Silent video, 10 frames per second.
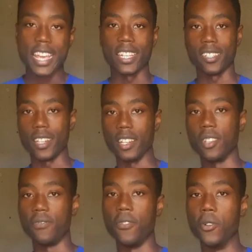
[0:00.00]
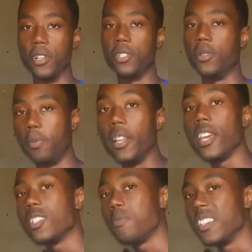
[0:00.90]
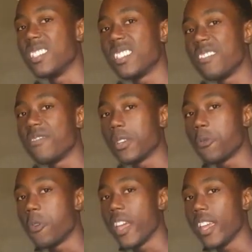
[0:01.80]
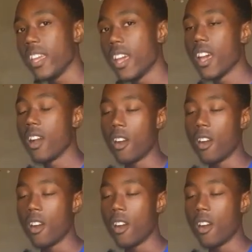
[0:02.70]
his centre forwards to play a specific way